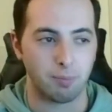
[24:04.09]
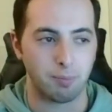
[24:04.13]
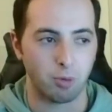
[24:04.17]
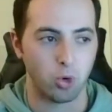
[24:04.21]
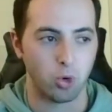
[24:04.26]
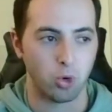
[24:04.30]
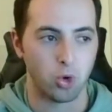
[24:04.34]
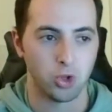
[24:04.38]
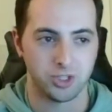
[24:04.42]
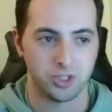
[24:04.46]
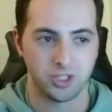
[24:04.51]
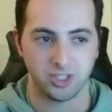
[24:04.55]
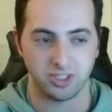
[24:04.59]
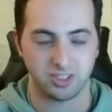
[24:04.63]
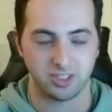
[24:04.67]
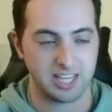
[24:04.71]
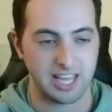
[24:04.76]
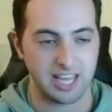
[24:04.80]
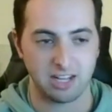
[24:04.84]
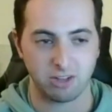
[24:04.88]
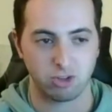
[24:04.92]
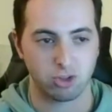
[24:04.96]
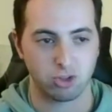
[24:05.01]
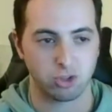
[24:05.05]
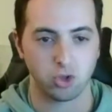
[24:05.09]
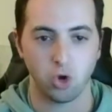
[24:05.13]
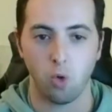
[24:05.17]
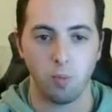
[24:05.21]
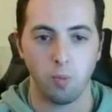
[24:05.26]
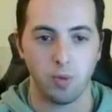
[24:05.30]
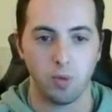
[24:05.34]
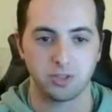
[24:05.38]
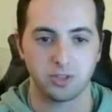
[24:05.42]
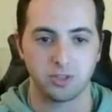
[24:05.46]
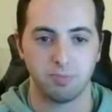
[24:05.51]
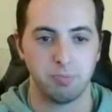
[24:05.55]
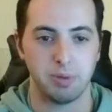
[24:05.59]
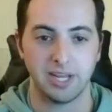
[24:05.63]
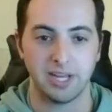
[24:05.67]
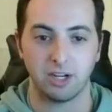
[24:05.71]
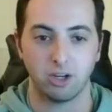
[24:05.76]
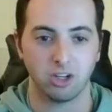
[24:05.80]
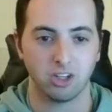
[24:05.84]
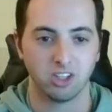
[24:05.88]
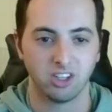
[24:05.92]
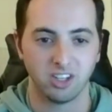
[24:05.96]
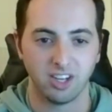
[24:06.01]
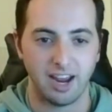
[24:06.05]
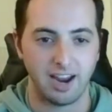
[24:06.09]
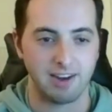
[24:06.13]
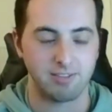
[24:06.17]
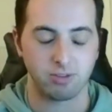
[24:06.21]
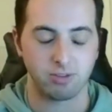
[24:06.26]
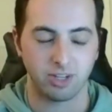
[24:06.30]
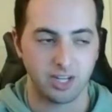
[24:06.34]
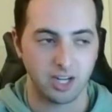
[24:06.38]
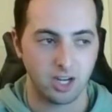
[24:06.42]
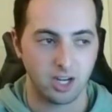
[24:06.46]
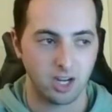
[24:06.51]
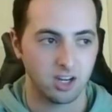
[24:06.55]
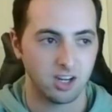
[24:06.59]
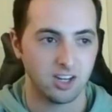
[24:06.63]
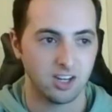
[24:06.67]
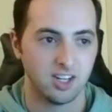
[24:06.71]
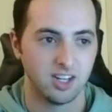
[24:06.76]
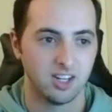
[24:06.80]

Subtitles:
pool just gets so much bigger every year.